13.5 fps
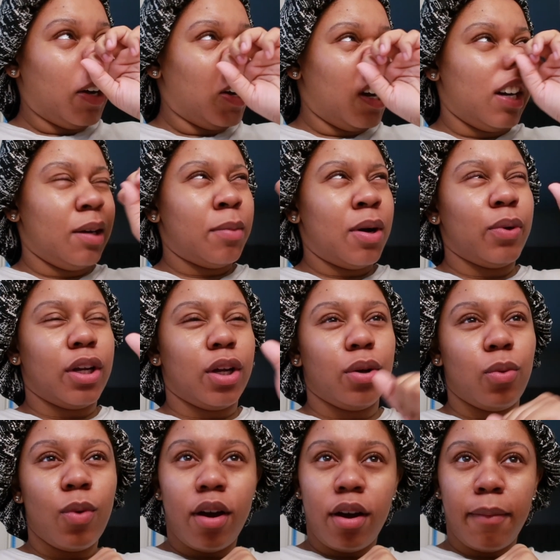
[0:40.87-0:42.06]
Um, I want to go
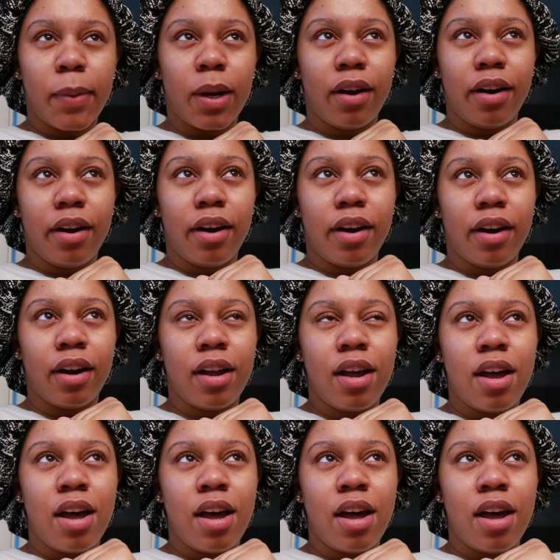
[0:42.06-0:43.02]
to Walmart.